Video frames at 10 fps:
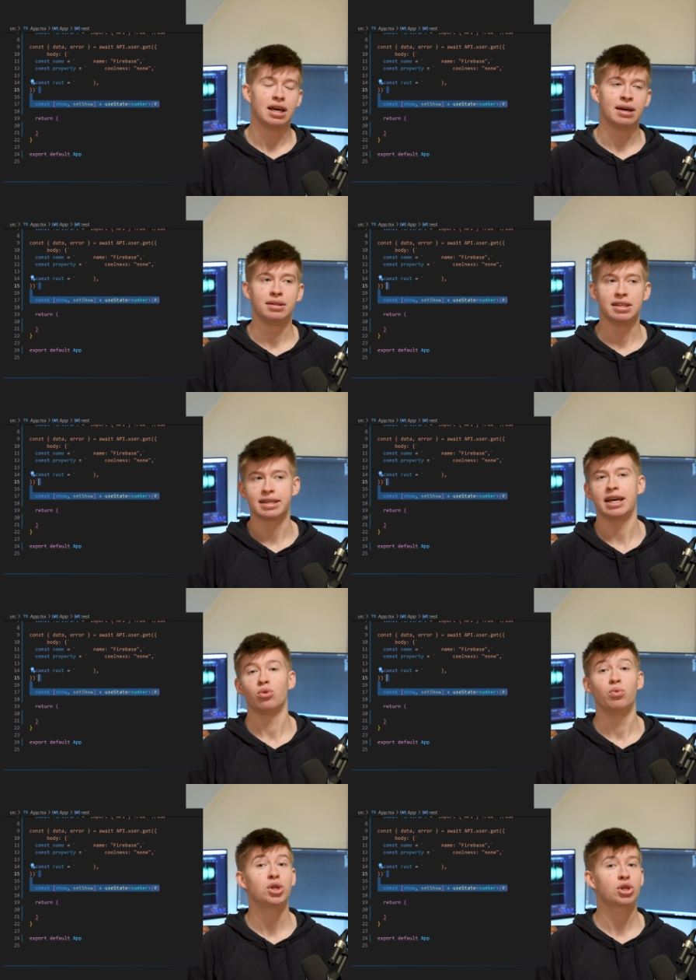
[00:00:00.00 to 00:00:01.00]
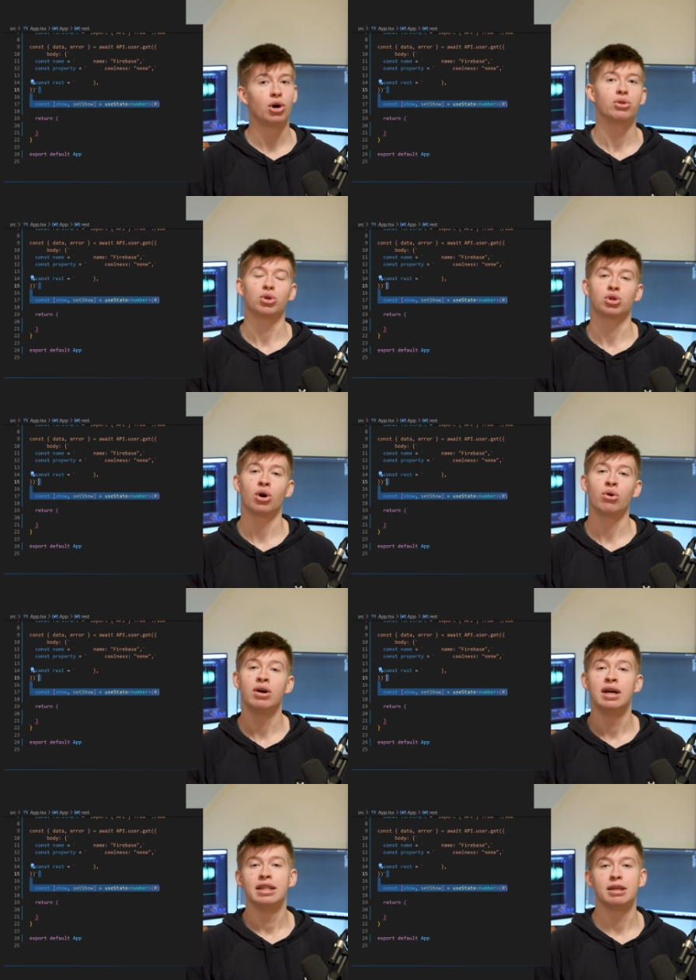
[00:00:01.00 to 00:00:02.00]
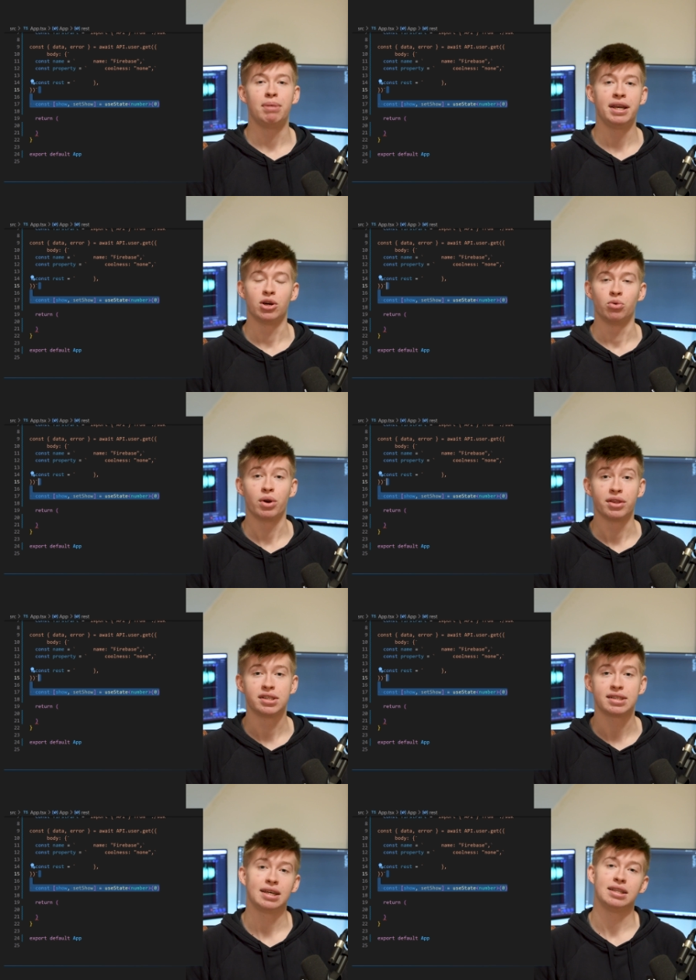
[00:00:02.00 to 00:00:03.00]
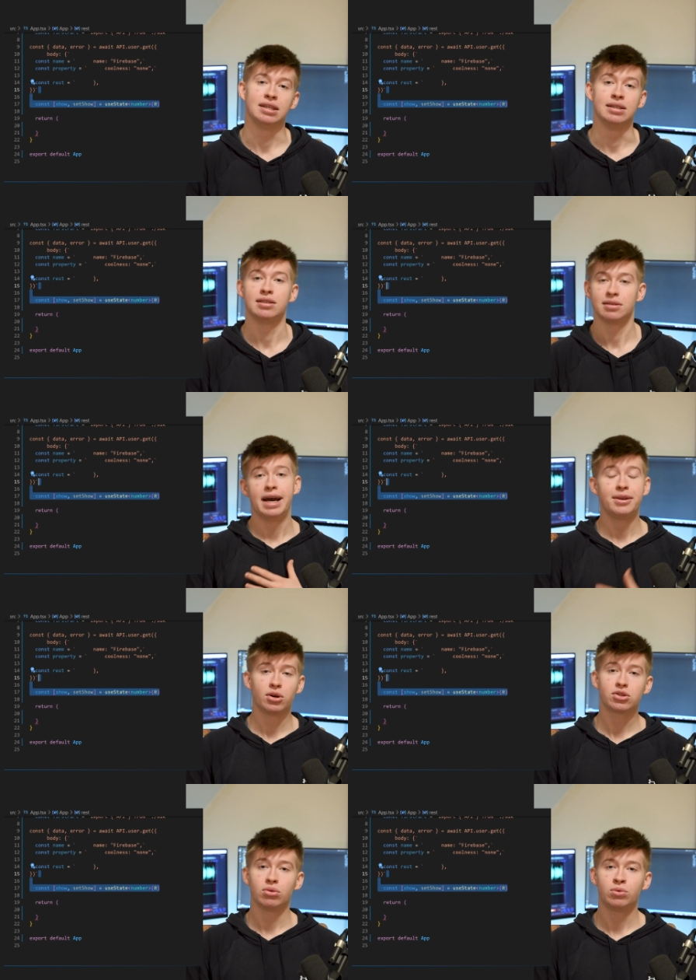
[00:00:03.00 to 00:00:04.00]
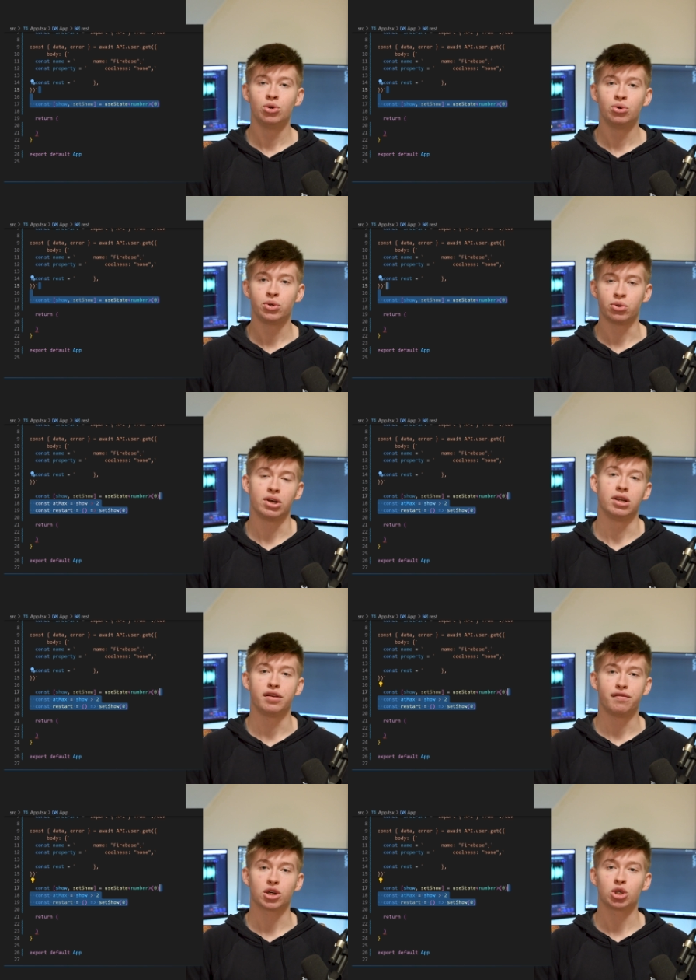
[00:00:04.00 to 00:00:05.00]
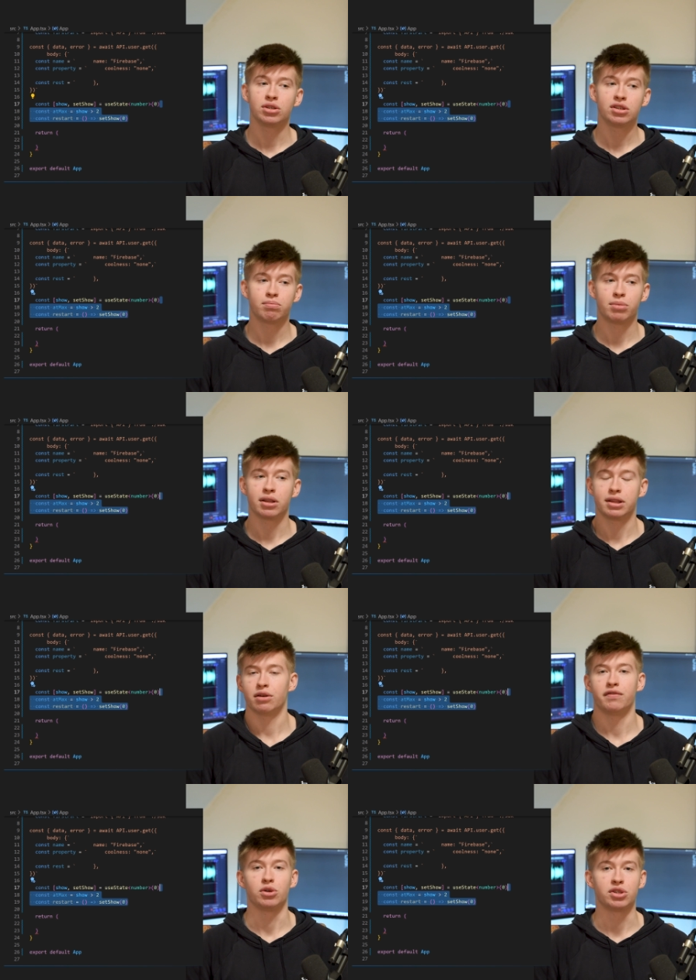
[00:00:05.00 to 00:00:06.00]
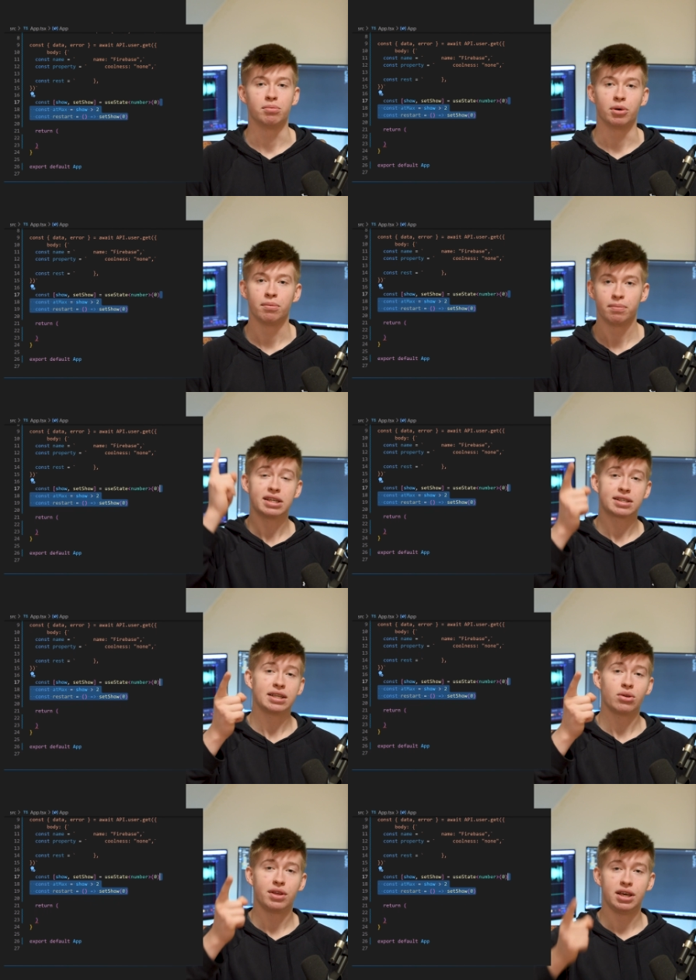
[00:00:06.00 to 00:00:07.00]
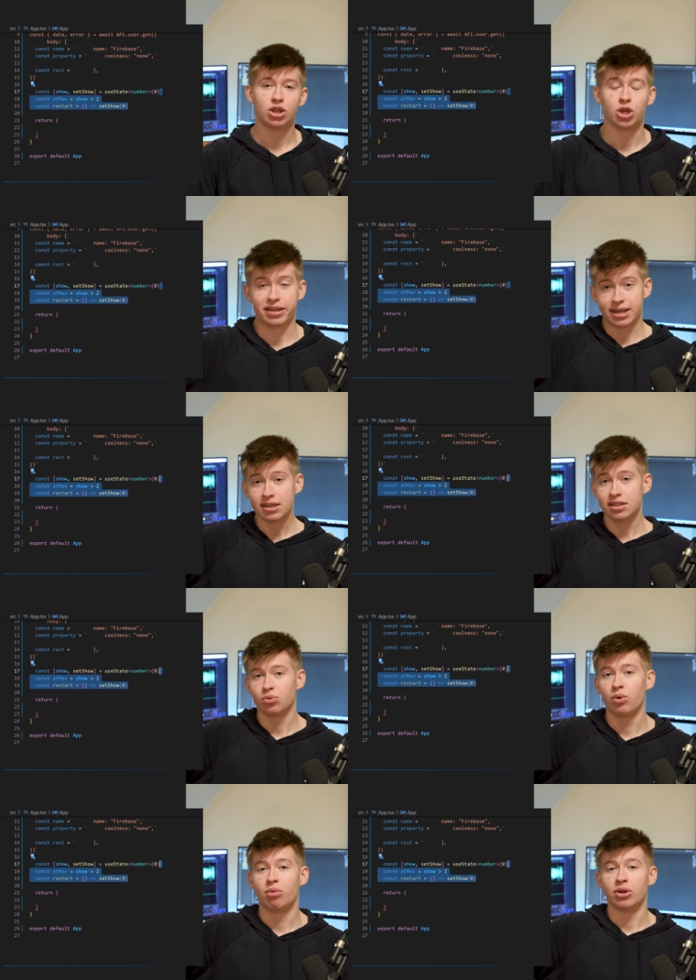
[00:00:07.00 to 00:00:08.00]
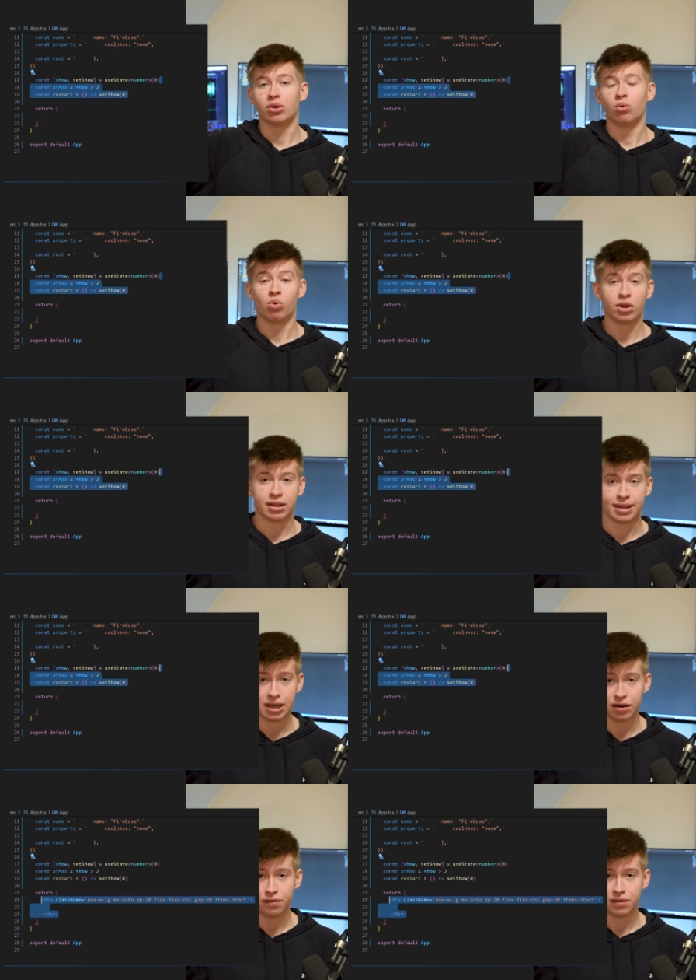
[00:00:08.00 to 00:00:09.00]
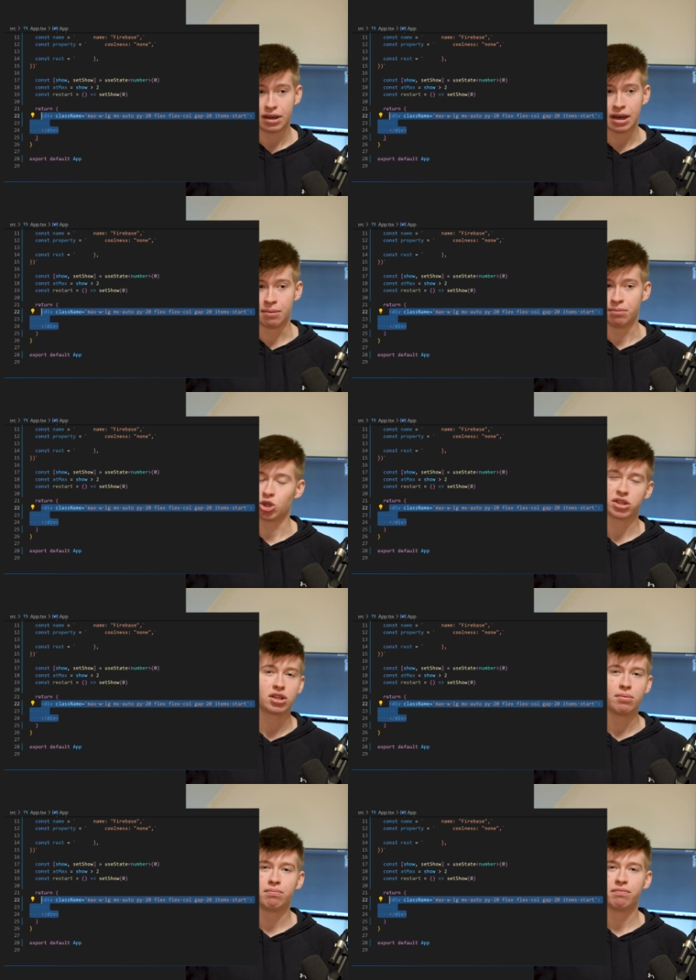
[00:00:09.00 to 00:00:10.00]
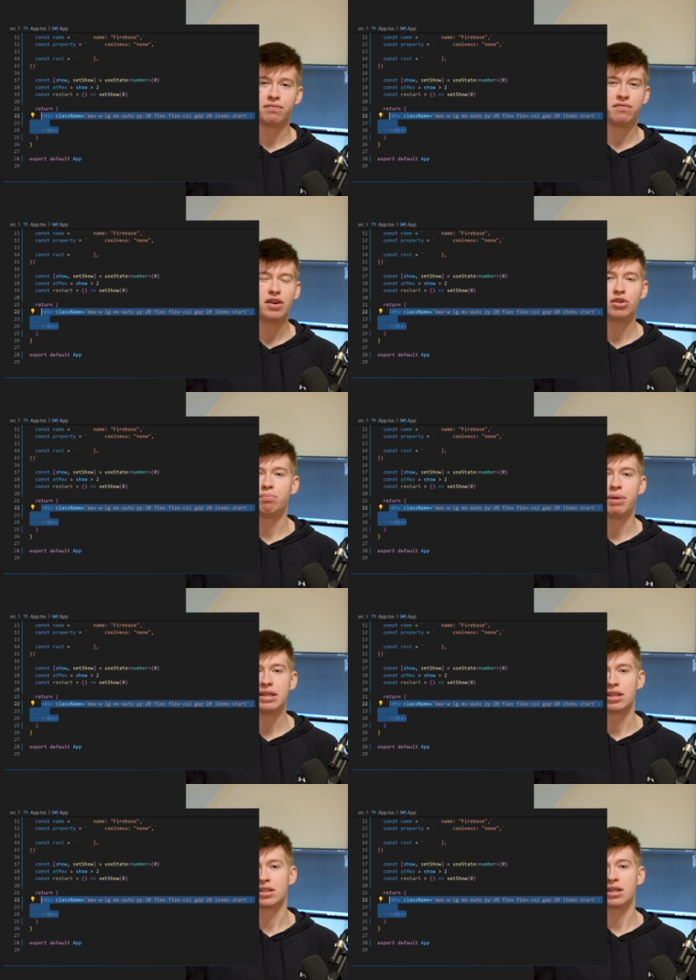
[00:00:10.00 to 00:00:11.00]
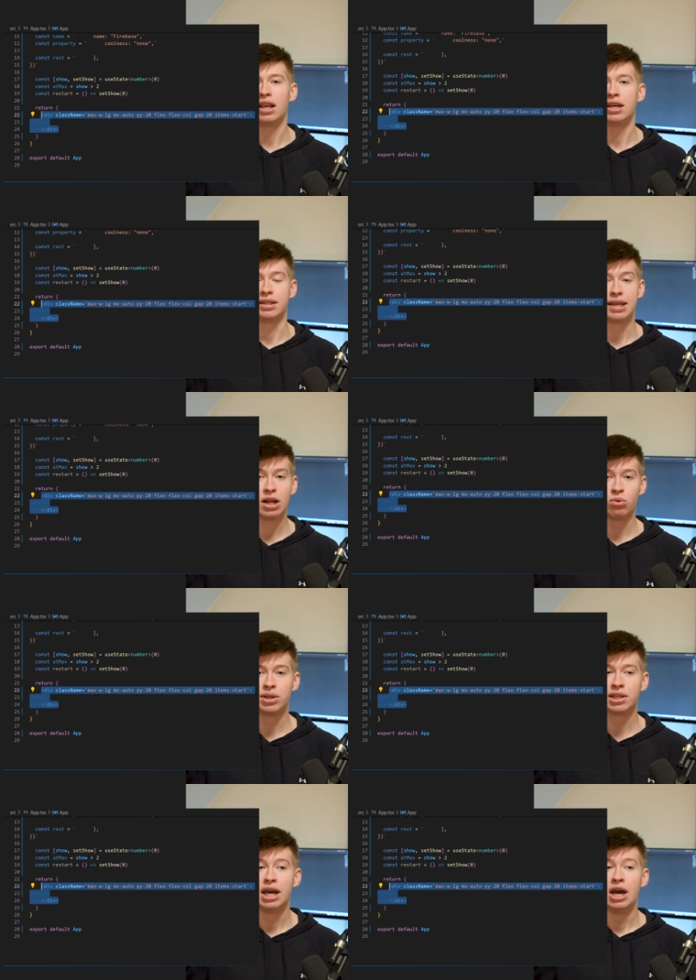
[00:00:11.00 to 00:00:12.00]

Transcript: uh, decide which code to show depending on where the state is. And also two utility functions, but they're very simple. Let's get to the J S X. We want one div, um, just some very basic styling in Tailwind.